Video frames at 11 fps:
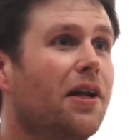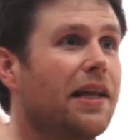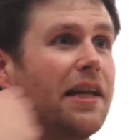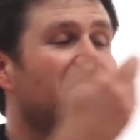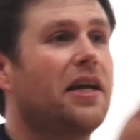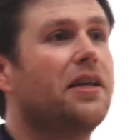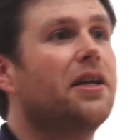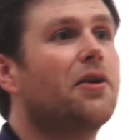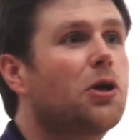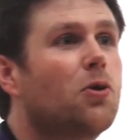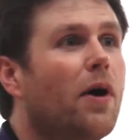let's send in a
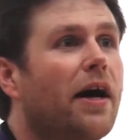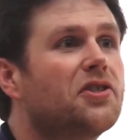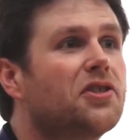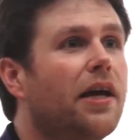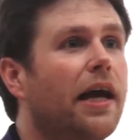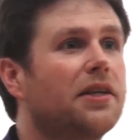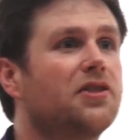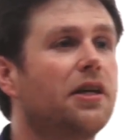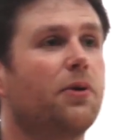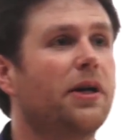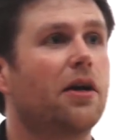request and see
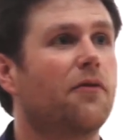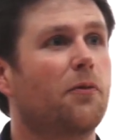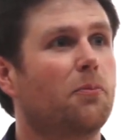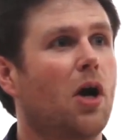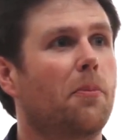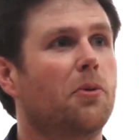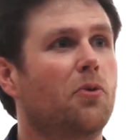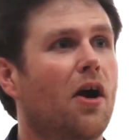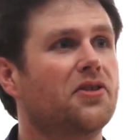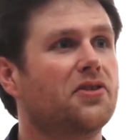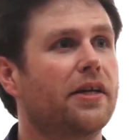if we get a proper
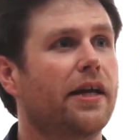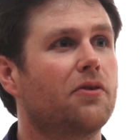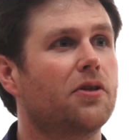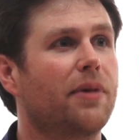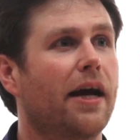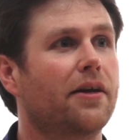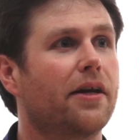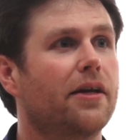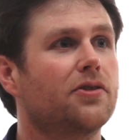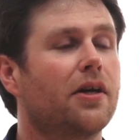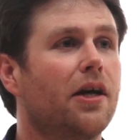processing out the back
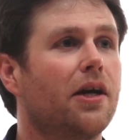end.